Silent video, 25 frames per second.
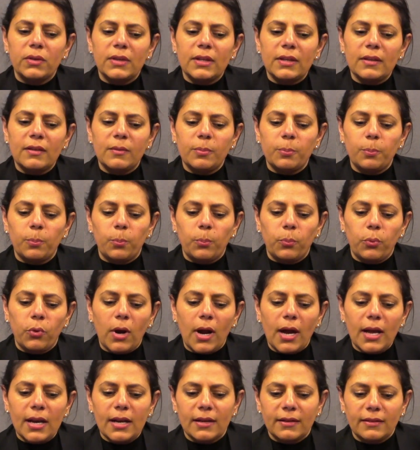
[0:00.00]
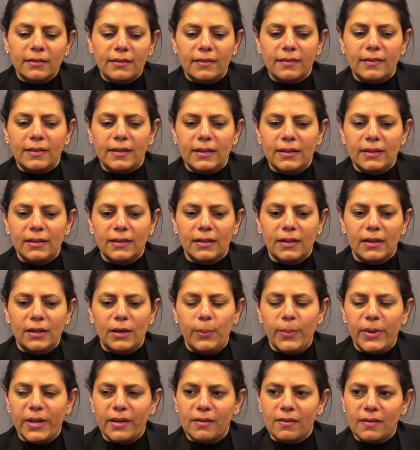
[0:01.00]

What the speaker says: this product, is it going to be a